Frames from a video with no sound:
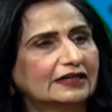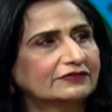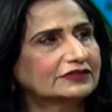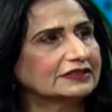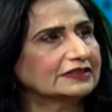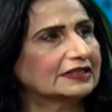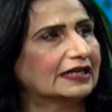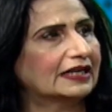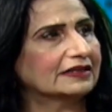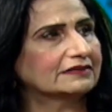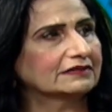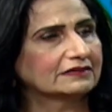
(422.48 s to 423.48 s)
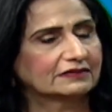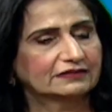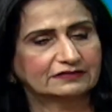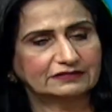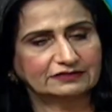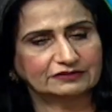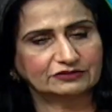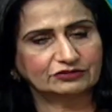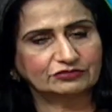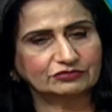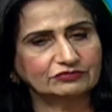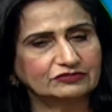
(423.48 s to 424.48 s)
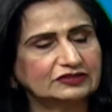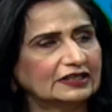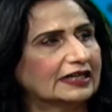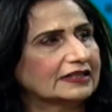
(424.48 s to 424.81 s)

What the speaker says: After that, the two